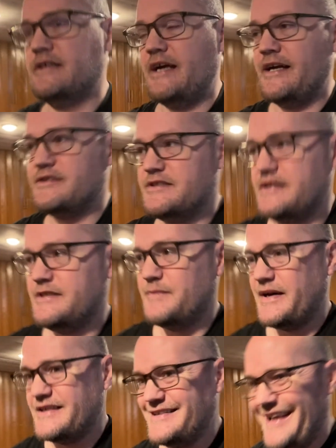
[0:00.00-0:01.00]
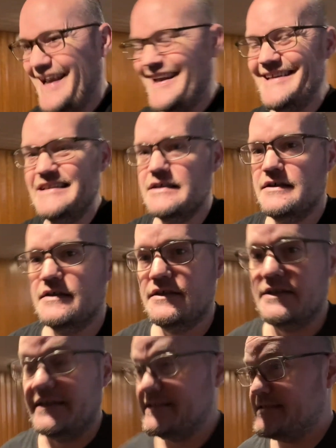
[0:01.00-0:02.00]
actually about a day,
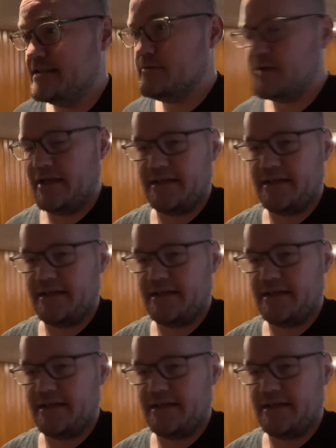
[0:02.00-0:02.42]
it did wake